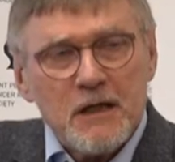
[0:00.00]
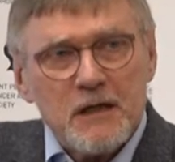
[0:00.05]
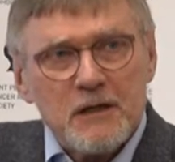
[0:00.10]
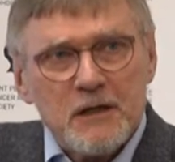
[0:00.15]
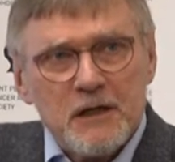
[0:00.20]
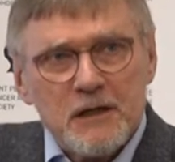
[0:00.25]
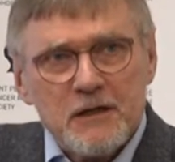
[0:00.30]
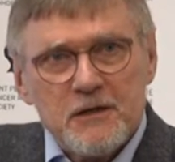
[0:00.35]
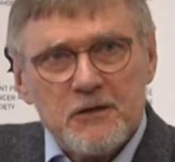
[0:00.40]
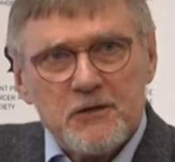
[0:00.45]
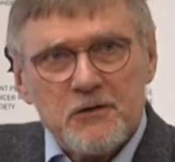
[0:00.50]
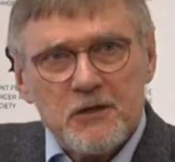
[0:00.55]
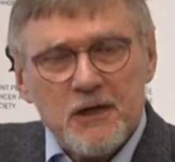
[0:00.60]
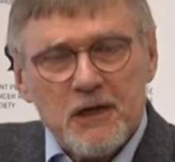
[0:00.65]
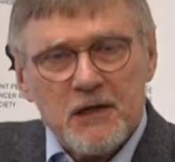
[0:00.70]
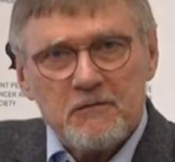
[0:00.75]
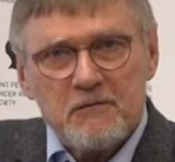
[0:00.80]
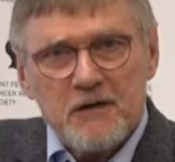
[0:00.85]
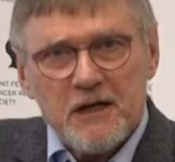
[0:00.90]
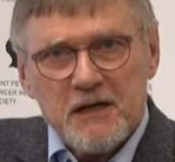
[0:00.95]
And then you
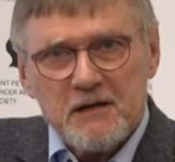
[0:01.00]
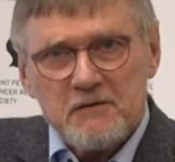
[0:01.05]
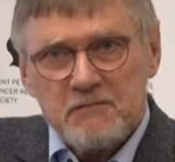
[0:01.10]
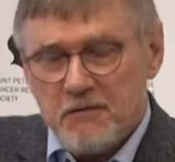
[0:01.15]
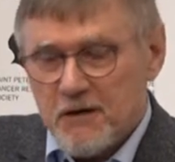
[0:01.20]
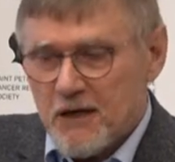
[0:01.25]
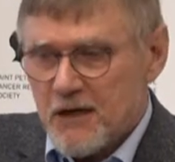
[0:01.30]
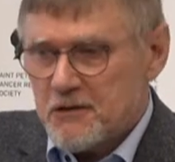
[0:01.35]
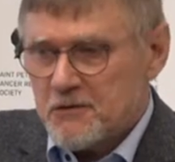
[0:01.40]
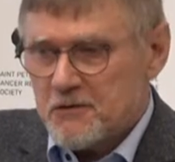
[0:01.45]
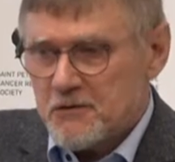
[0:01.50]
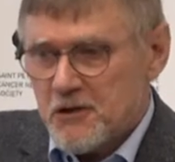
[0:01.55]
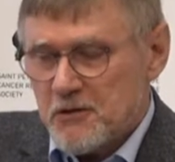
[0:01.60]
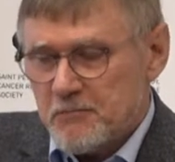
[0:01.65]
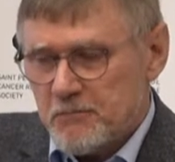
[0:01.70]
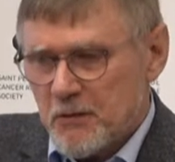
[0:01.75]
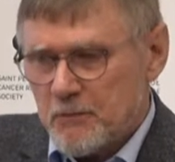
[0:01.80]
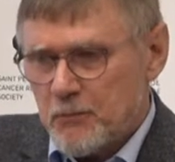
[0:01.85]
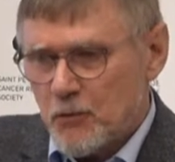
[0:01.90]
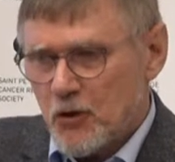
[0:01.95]
can verify to the
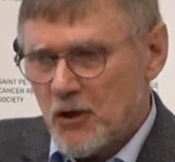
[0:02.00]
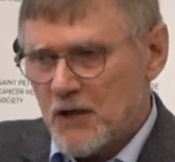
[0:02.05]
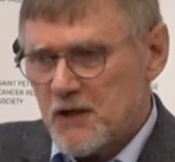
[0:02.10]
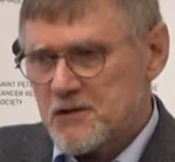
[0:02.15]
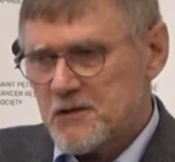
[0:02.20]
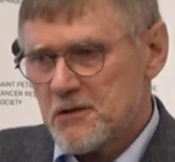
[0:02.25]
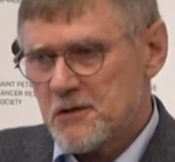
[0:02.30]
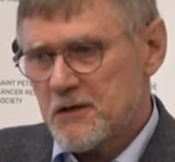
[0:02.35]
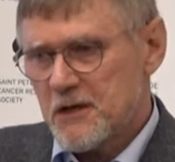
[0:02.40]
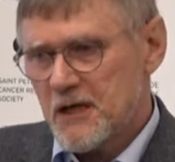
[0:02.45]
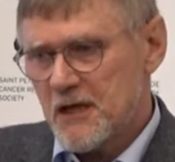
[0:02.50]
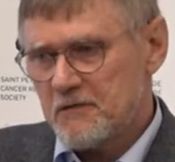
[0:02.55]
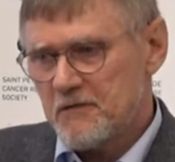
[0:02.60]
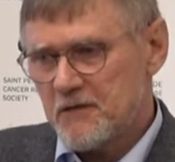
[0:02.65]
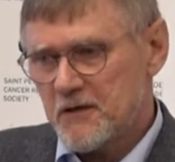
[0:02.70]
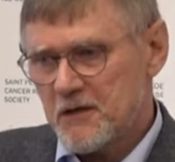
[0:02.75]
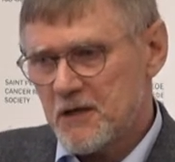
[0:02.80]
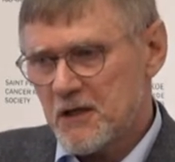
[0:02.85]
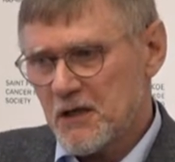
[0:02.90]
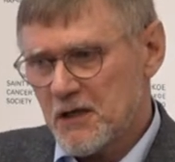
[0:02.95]
population
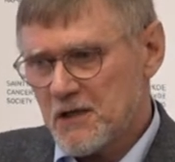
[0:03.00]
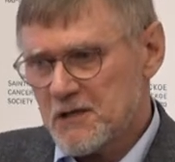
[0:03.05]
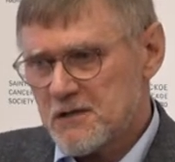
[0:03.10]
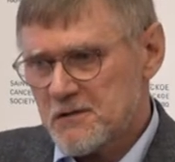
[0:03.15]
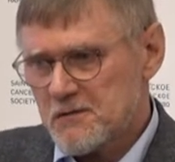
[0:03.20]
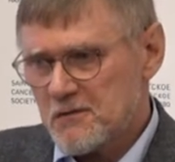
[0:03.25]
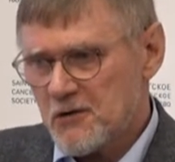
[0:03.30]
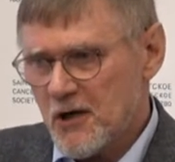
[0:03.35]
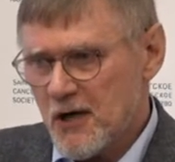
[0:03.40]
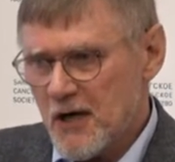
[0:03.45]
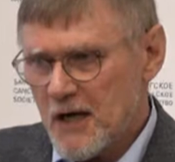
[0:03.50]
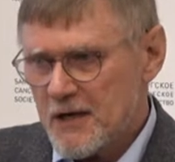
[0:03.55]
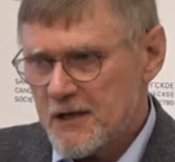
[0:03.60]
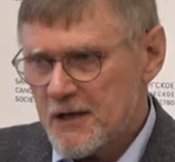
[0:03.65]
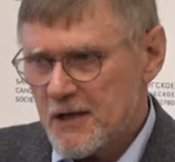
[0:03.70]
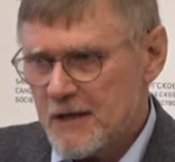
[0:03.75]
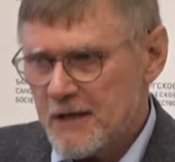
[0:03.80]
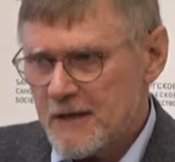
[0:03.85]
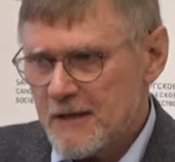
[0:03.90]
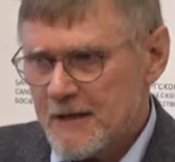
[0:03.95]
everything is
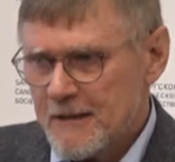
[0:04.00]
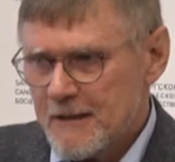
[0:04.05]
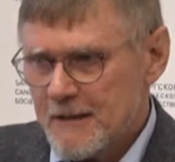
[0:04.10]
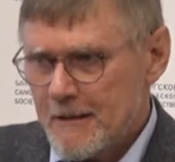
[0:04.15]
right and